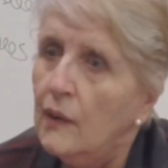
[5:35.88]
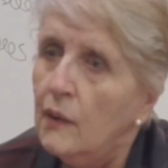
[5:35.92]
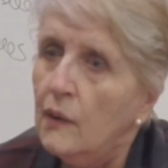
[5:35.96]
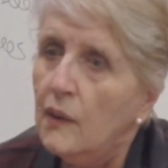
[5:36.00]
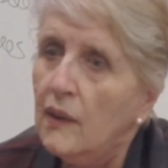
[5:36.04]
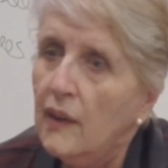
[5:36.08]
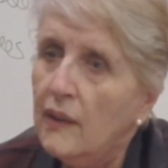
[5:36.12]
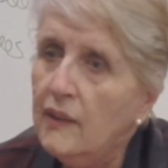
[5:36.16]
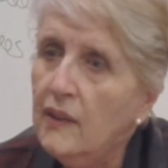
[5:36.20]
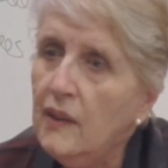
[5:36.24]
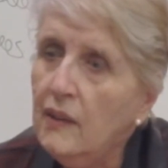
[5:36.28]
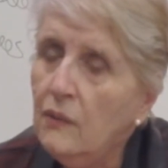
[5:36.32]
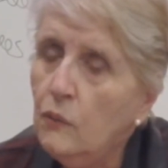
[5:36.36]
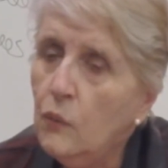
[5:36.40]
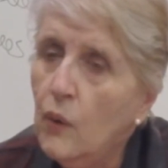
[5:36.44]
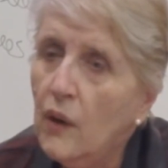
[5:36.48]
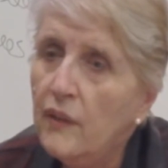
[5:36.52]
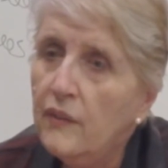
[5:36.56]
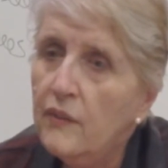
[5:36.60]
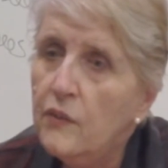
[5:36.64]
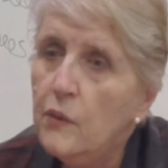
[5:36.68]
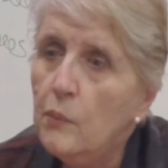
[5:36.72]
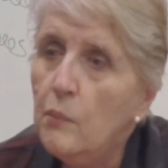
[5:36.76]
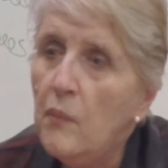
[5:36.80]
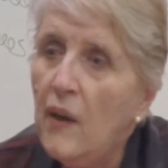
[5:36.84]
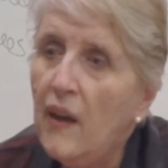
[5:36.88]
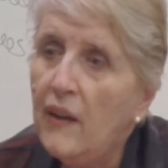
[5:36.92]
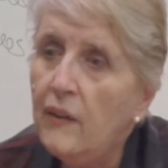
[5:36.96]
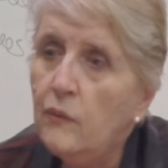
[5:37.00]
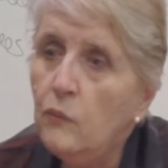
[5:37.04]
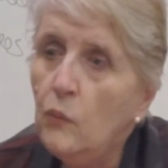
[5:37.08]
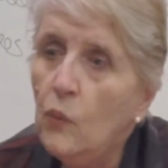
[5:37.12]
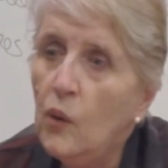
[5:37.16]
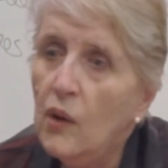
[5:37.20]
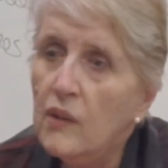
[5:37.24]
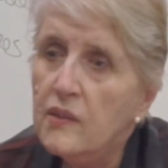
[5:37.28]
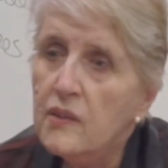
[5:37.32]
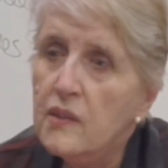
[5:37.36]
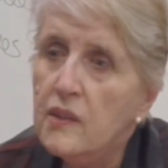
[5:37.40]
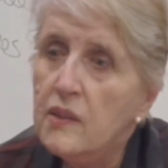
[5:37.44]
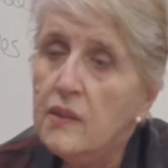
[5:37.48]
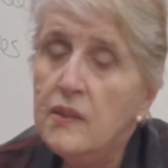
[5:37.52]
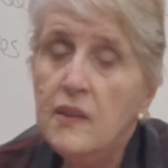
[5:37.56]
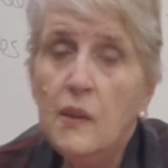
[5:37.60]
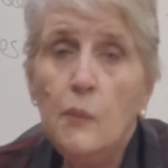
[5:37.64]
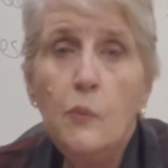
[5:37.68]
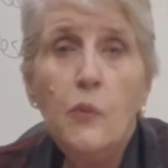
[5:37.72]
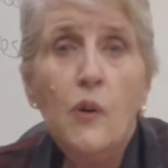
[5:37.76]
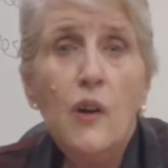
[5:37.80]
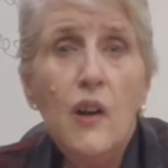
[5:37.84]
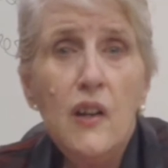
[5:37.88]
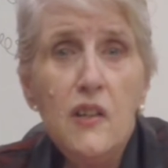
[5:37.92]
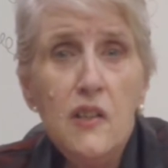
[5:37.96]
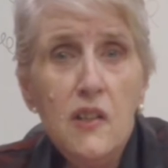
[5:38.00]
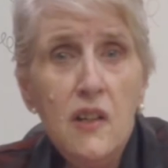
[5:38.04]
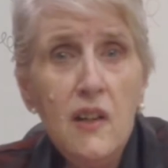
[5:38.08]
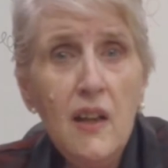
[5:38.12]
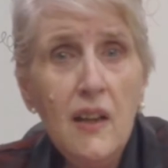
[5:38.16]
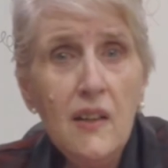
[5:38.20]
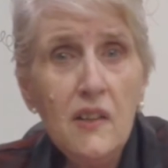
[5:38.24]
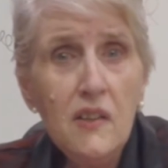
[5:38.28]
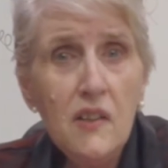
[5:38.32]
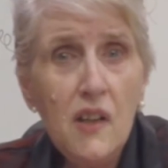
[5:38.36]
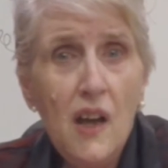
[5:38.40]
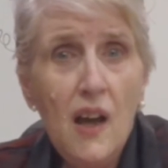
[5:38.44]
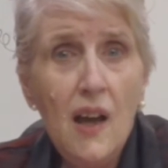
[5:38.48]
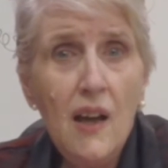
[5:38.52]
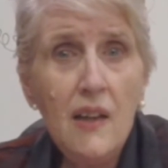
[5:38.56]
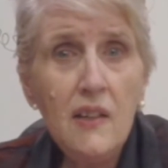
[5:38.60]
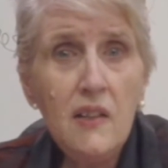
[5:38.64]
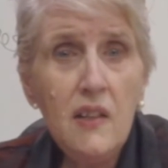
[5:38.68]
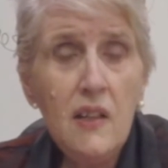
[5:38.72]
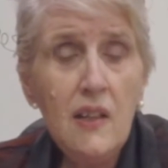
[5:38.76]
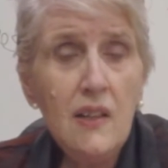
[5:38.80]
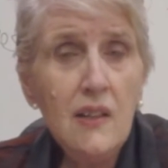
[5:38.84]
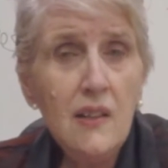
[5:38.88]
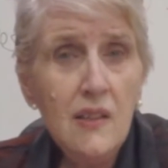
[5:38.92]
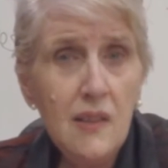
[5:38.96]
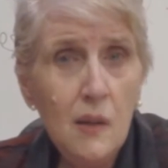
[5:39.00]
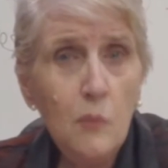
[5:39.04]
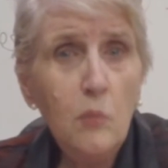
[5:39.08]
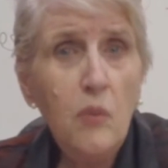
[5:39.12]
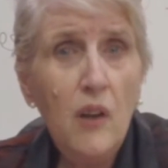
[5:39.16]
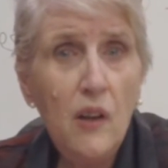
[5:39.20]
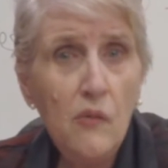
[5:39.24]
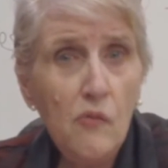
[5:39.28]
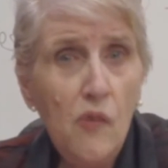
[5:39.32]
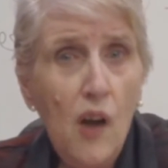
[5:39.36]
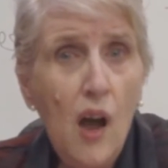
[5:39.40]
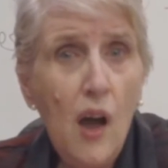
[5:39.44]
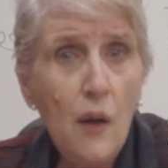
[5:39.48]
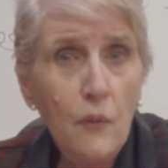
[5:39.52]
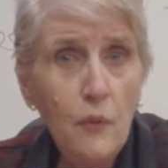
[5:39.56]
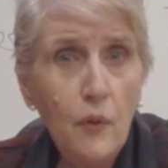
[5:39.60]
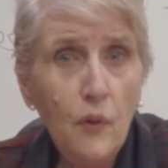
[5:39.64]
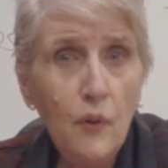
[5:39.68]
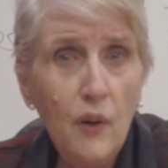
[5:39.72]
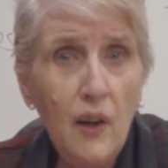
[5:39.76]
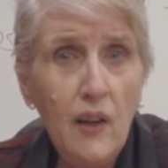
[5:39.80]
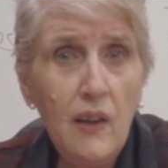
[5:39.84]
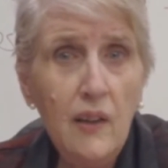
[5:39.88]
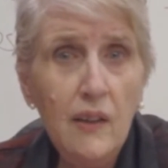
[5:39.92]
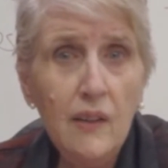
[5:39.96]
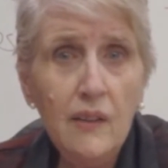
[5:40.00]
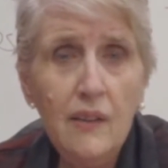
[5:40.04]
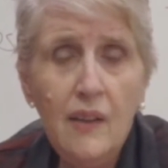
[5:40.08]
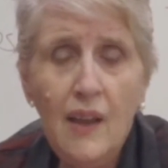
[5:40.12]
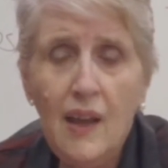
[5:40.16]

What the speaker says: Well, I think one of the main ones is separation anxiety and sibling rivalry.